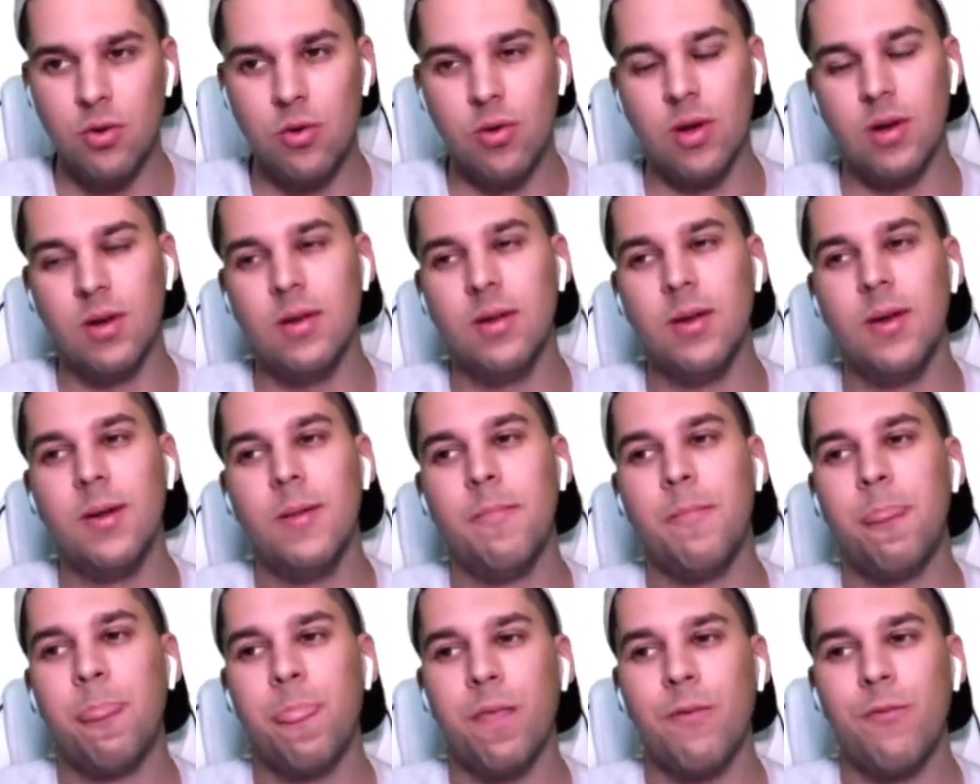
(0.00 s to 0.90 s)
And
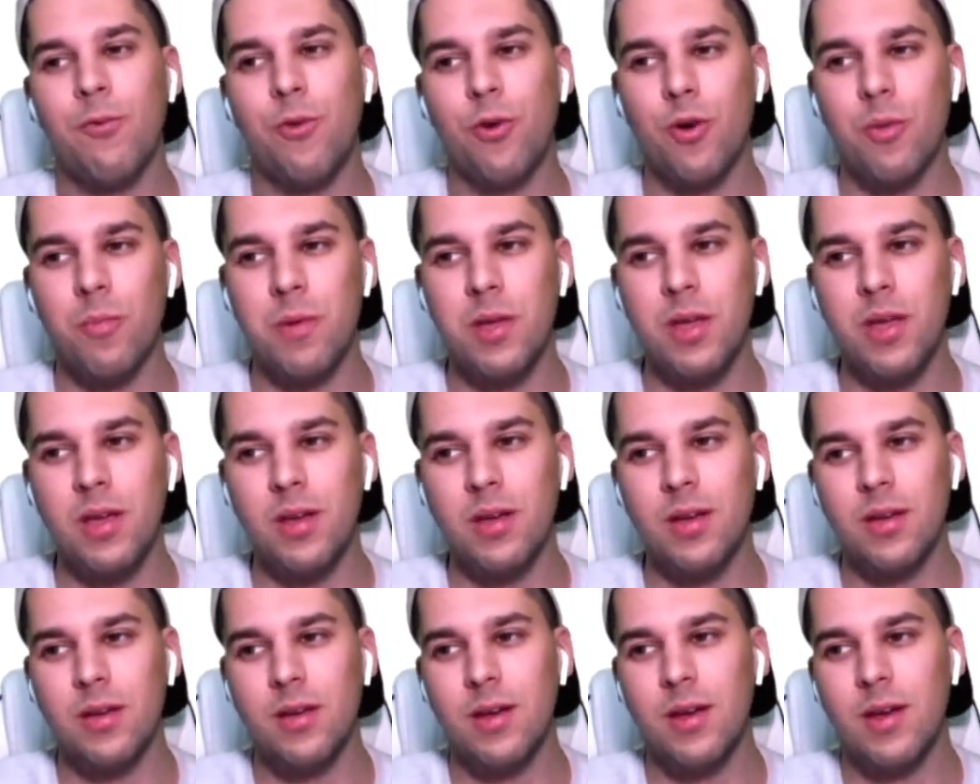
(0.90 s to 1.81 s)
for me,
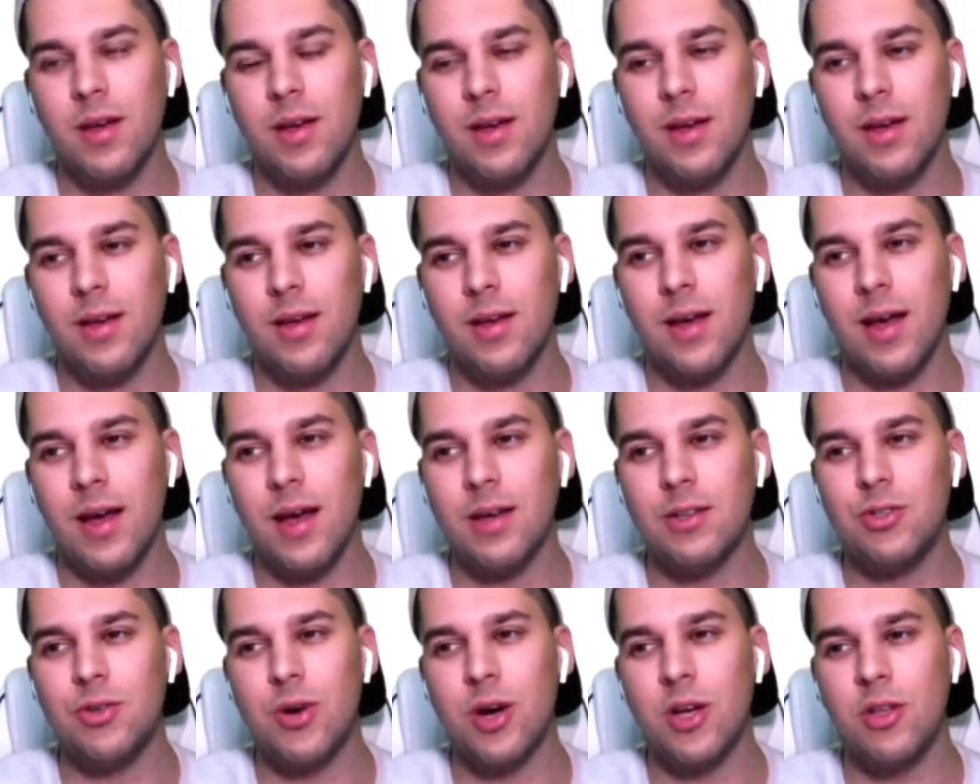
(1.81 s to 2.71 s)
I
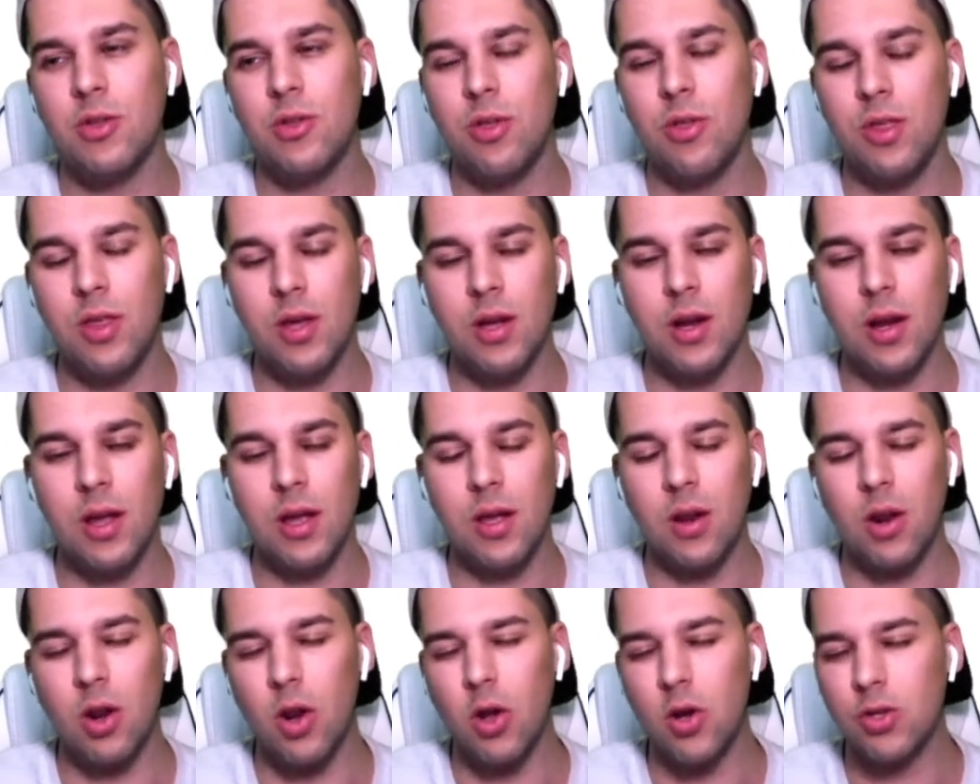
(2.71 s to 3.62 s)
try to think like
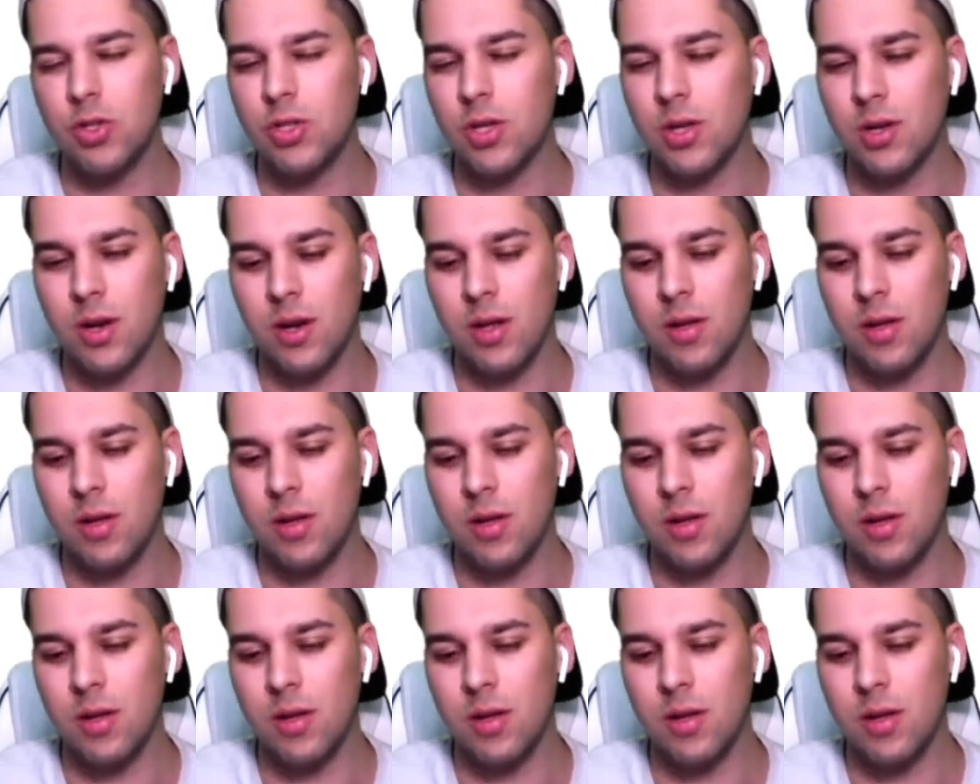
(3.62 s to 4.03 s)
logically,